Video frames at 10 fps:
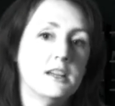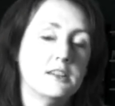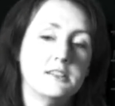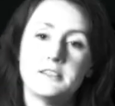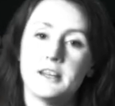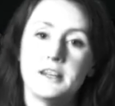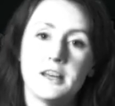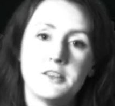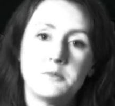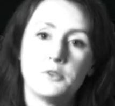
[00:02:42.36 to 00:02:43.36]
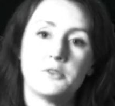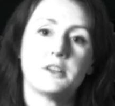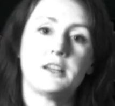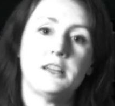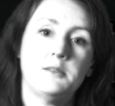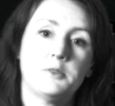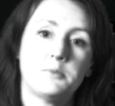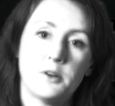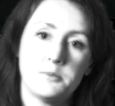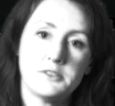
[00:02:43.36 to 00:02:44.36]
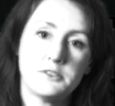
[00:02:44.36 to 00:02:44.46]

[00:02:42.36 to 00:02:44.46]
that has done nothing more than keep the promise